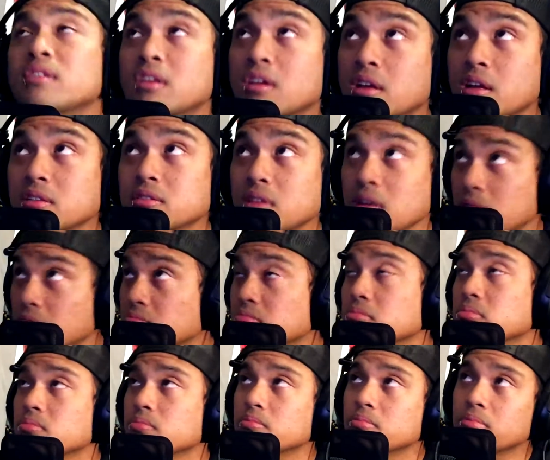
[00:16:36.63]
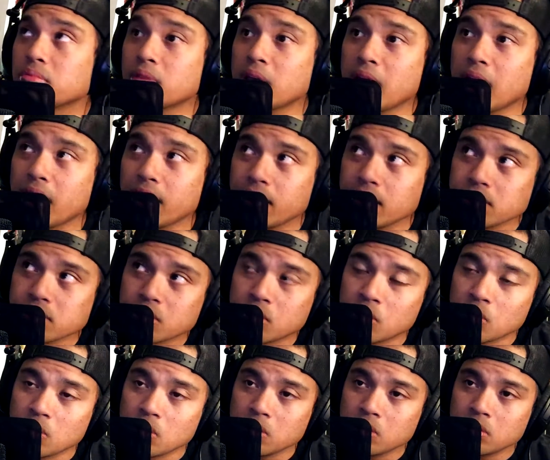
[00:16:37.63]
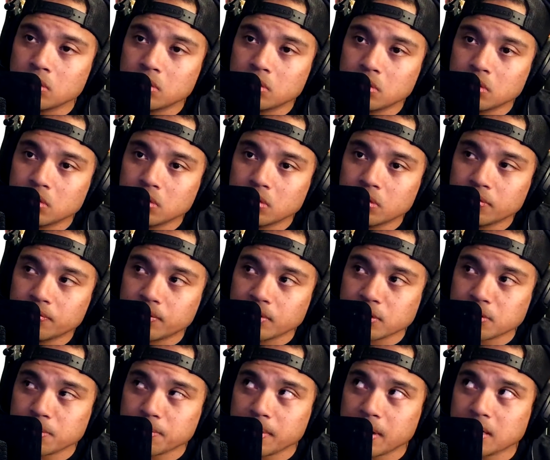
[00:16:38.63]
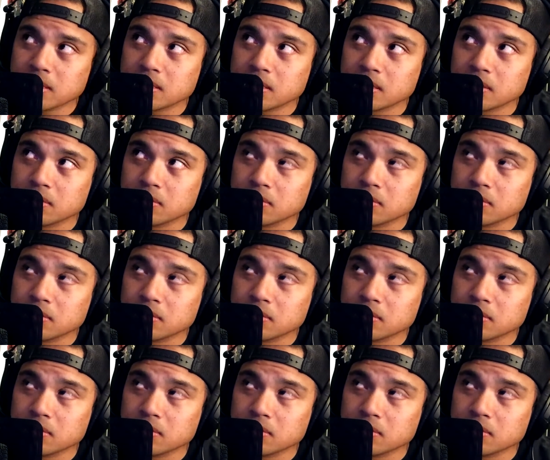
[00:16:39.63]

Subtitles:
look at it, it's like, yeah, that's cool. Vince McMahon is like,